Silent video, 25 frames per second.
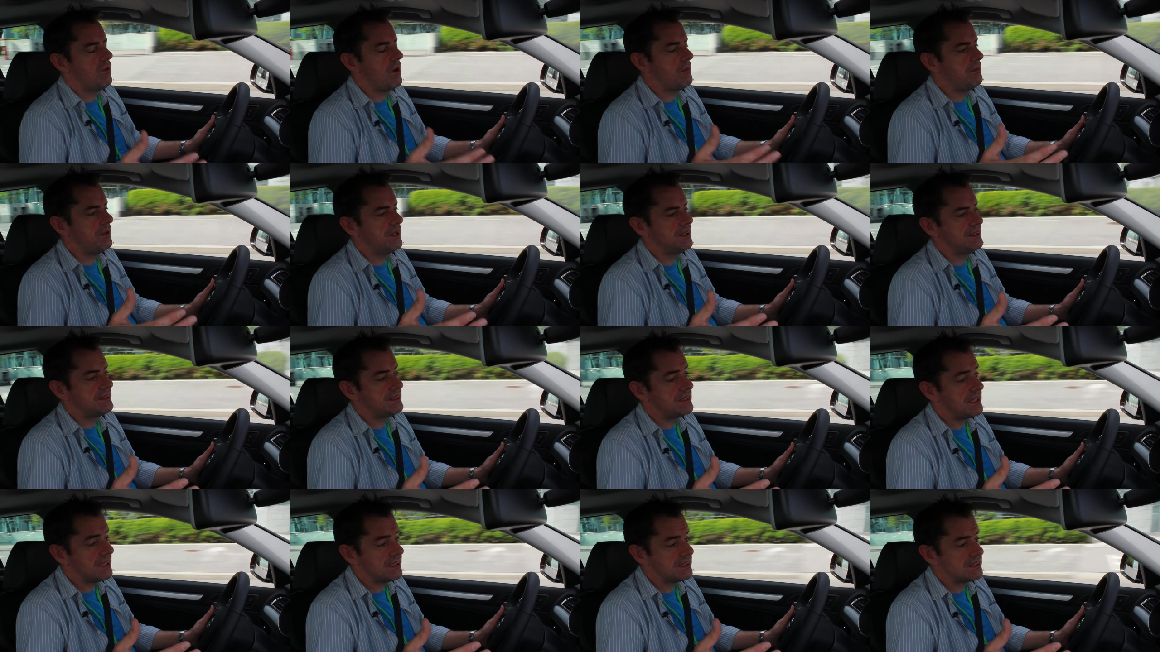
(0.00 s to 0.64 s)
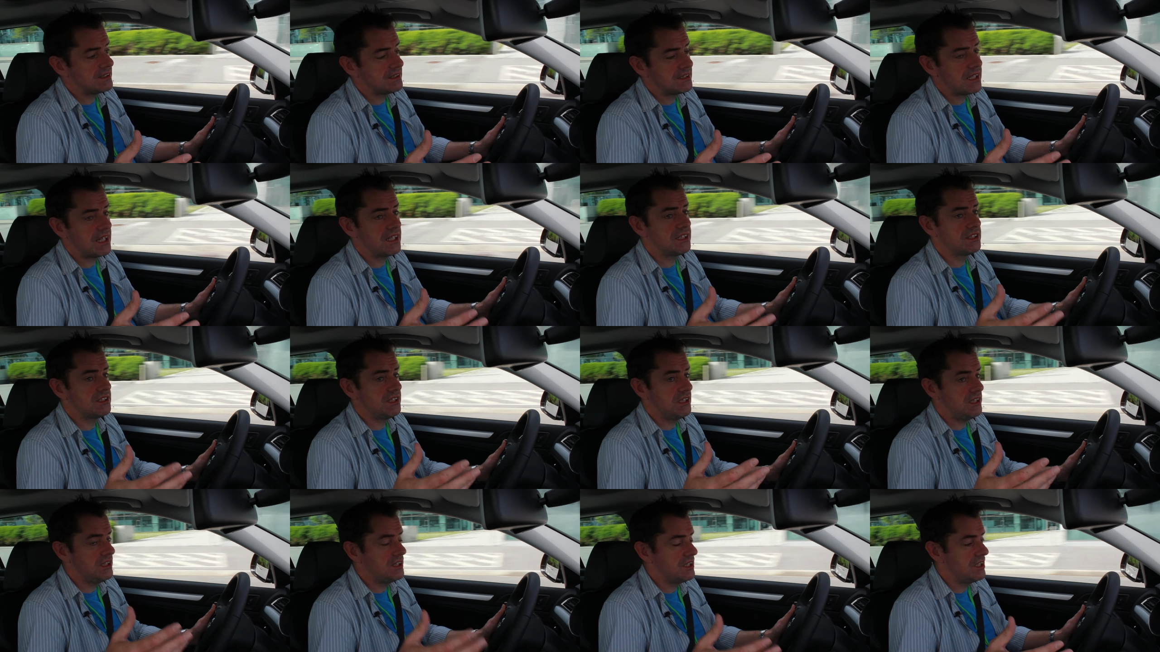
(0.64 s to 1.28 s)
The 1.6 is
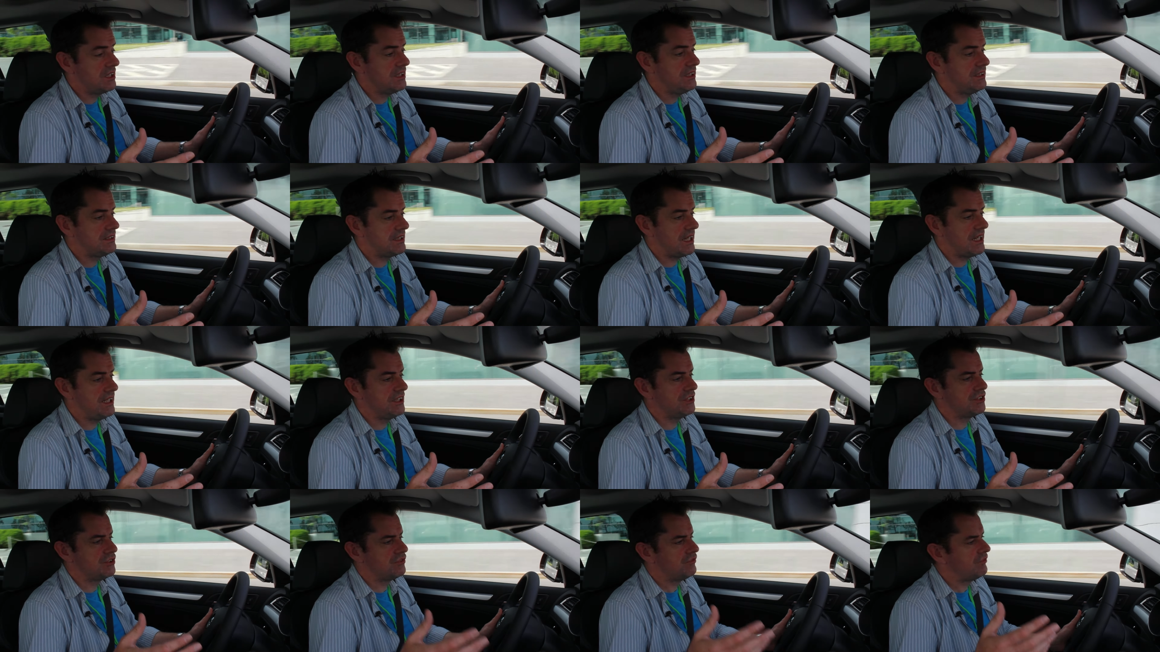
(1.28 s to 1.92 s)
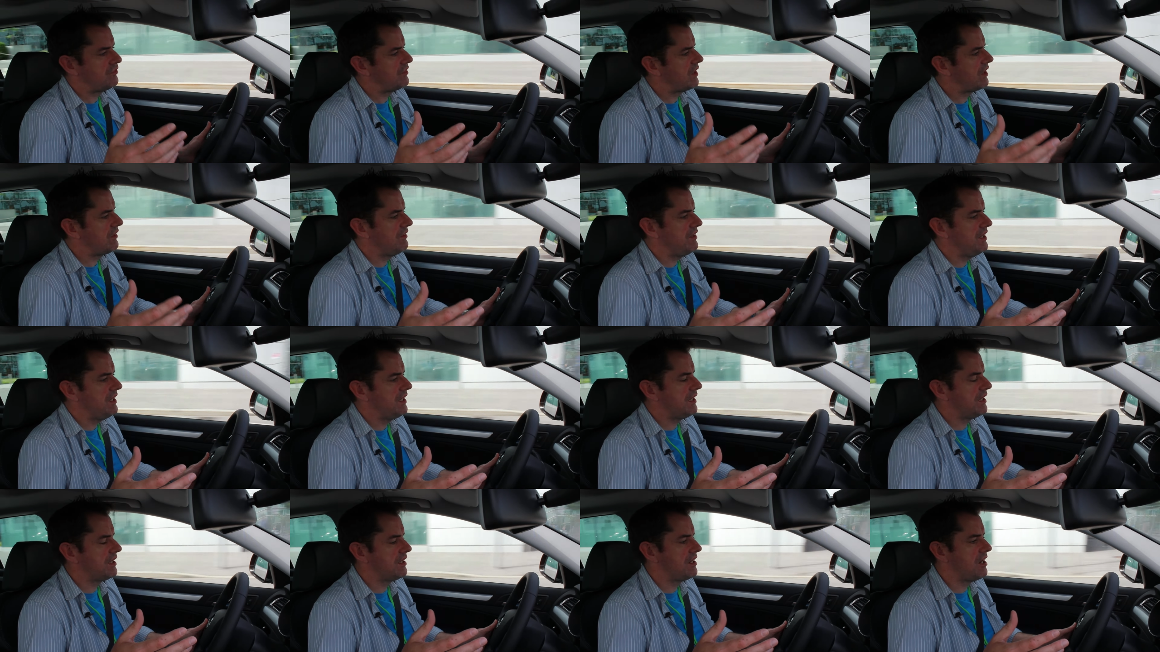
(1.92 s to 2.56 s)
actually a nice engine,
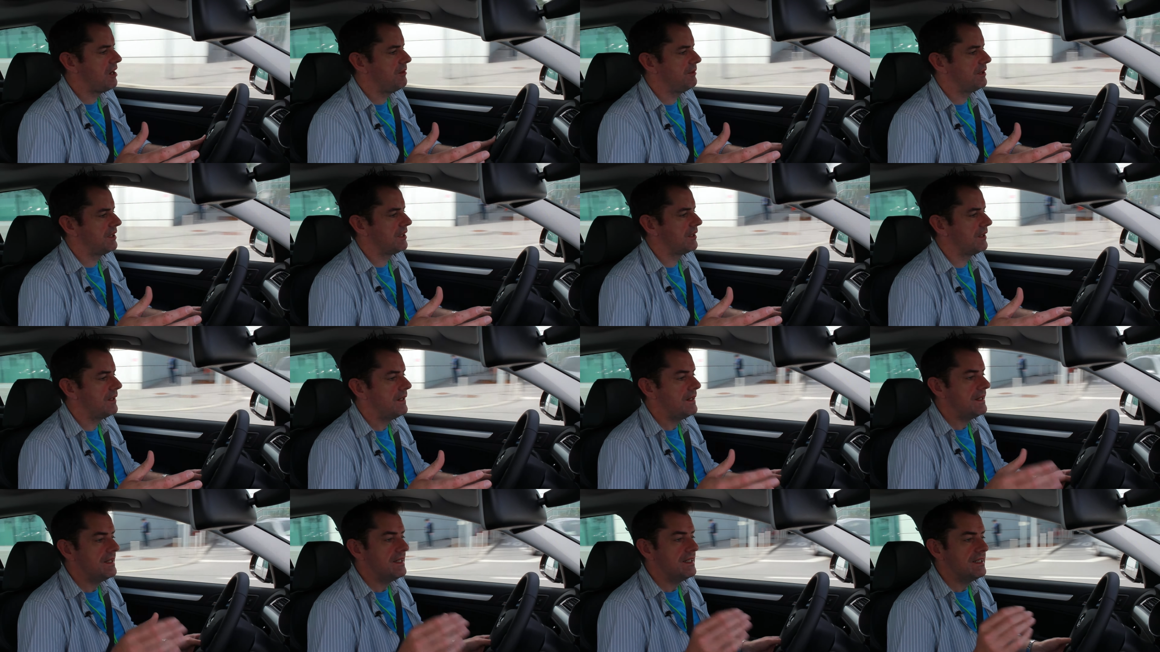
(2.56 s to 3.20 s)
very economical.